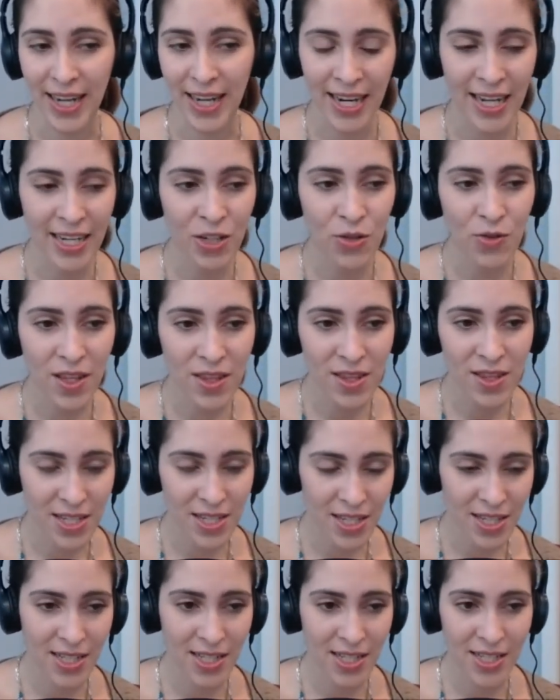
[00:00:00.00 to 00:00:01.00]
And I know that this
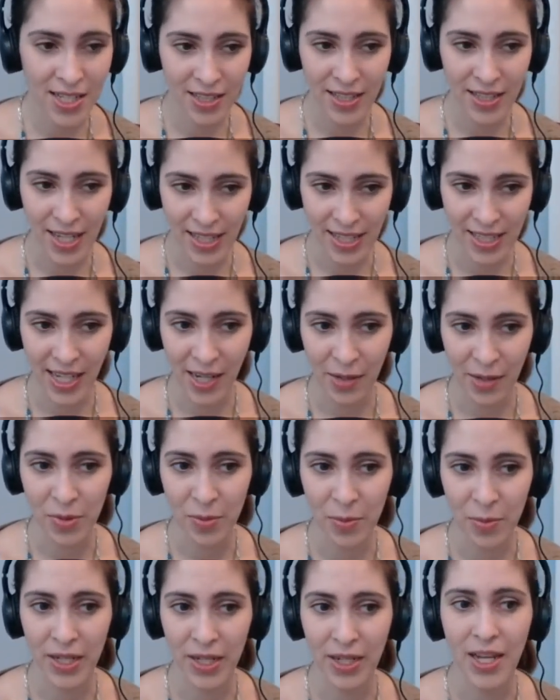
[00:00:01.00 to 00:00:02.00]
is a silly example,
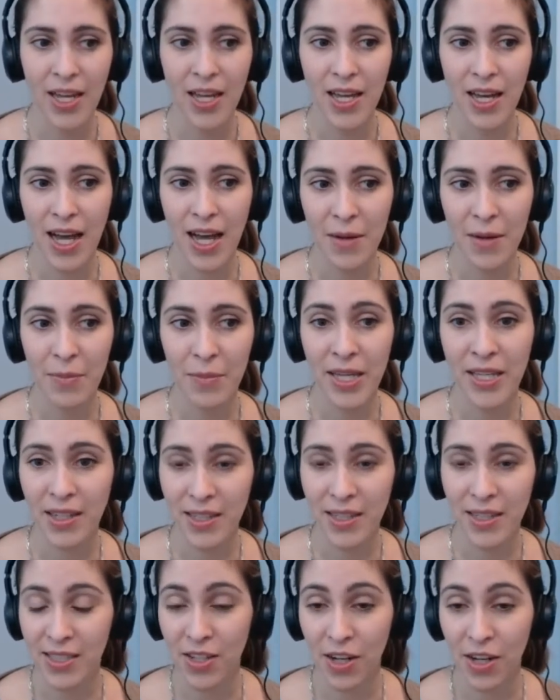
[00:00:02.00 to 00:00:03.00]
but um, my
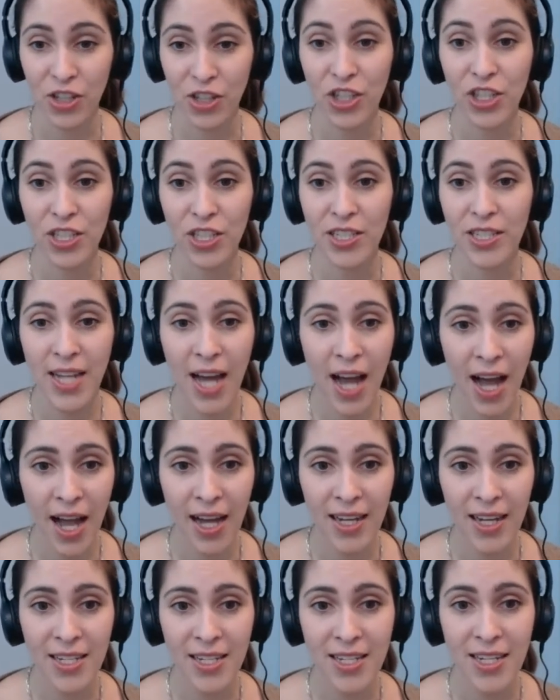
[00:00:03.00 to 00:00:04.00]
youngest daughter could
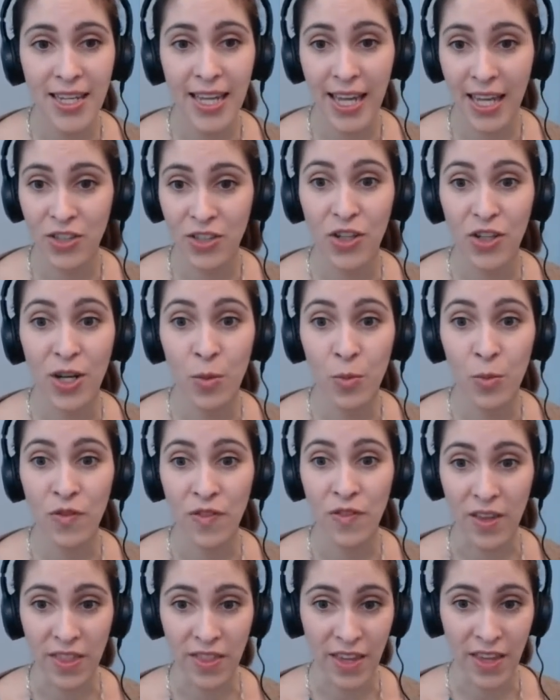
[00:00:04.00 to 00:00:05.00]
not handle a
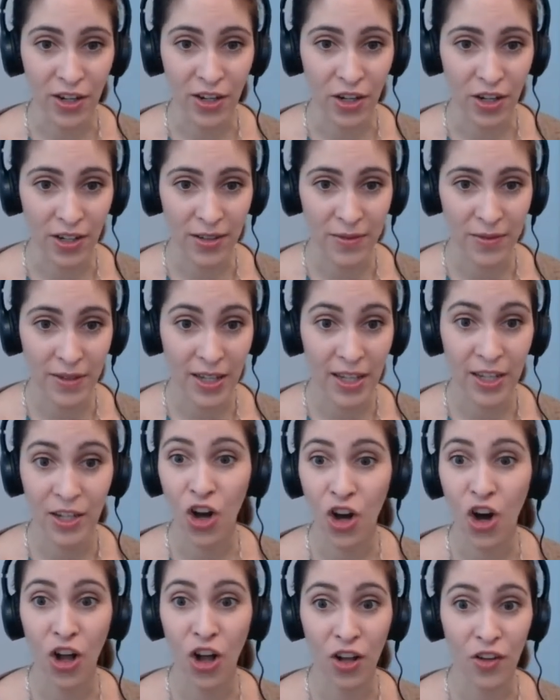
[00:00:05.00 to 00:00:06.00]
movie theater at
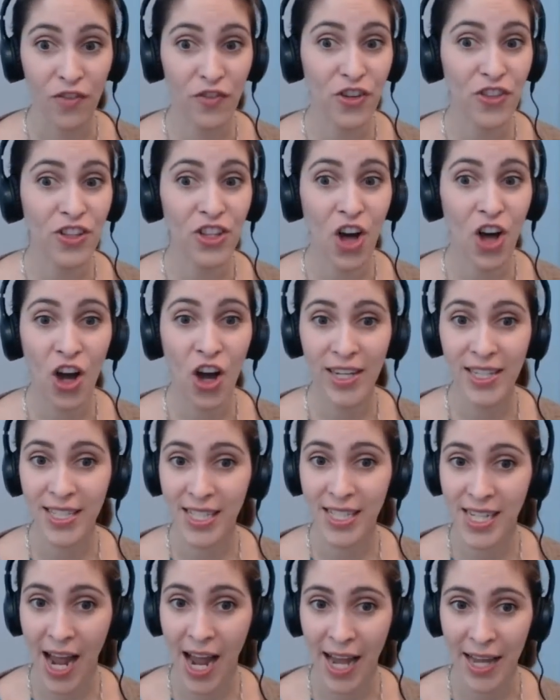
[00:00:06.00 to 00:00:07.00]
all for the longest
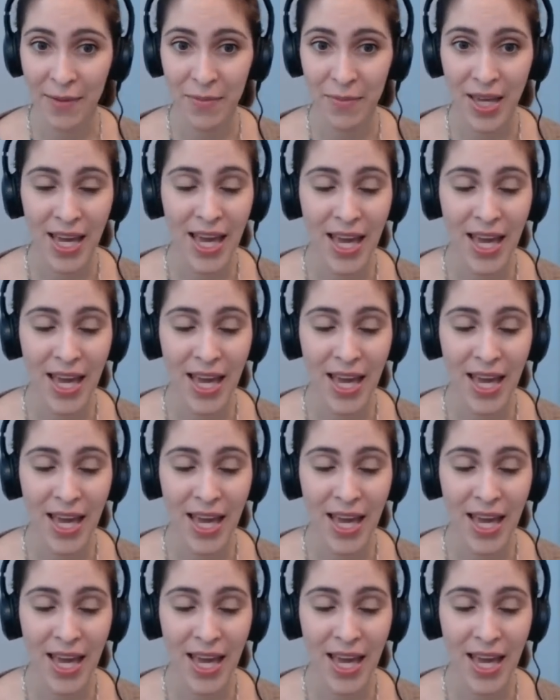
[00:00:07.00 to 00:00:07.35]
time.